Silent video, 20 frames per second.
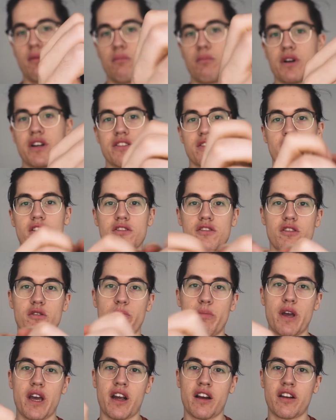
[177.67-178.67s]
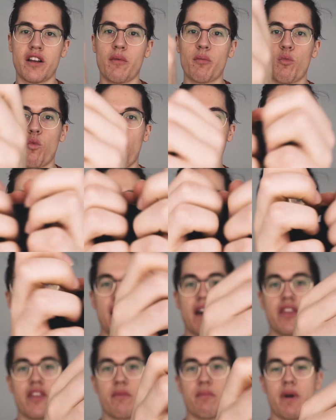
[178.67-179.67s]
but it's also picked up well by
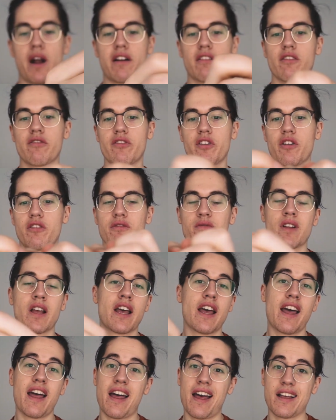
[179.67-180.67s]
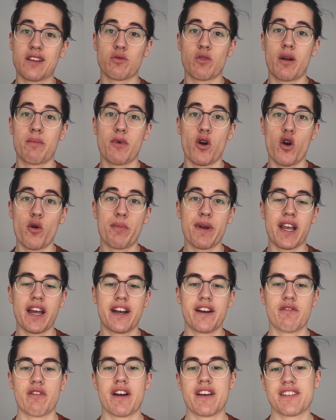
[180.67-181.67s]
the microphone. That's what I'm hoping
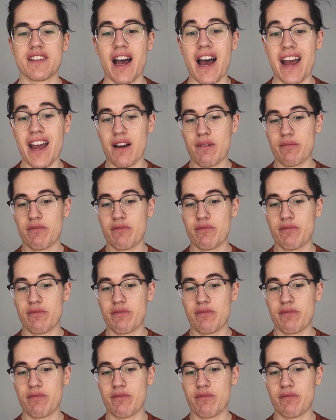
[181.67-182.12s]
anyways. I am